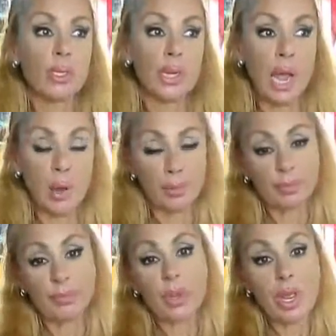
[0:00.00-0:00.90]
Now,
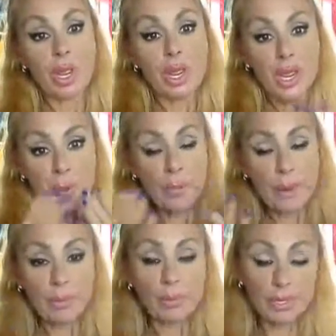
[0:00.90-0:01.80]

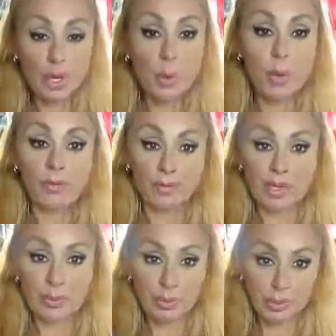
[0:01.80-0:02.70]
people that know about
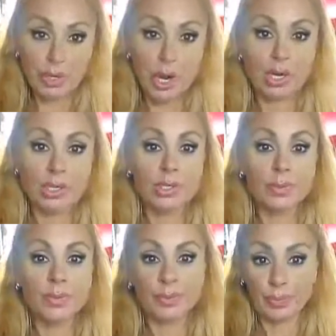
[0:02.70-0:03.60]
French bulldogs
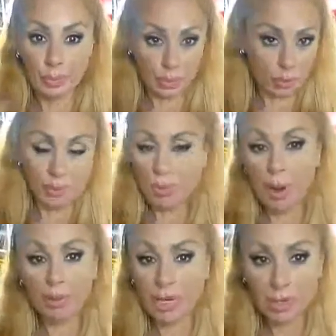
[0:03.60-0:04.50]
will
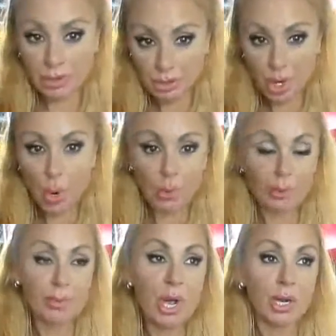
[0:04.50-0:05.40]
probably know what
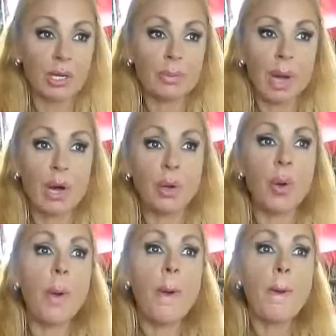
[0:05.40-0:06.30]
I'm talking about,
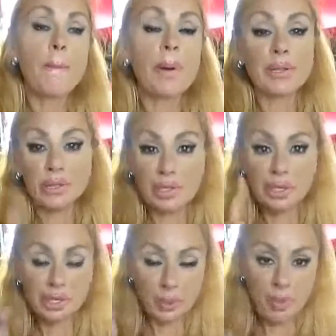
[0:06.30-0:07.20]
but there's a
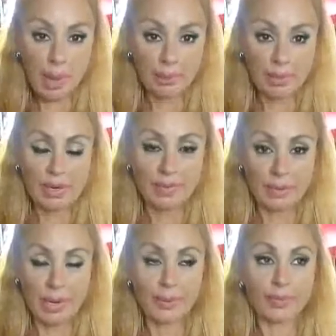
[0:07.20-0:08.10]
little pet peeve of
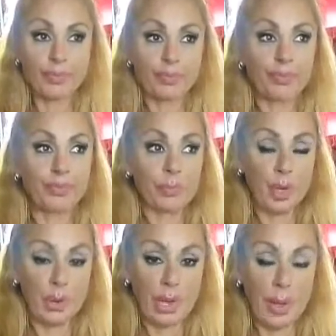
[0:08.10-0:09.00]
mine.
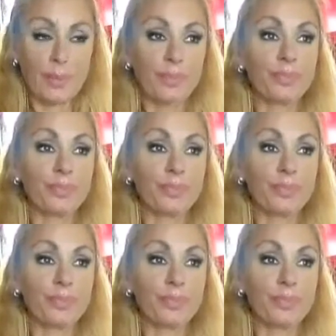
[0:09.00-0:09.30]
Okay.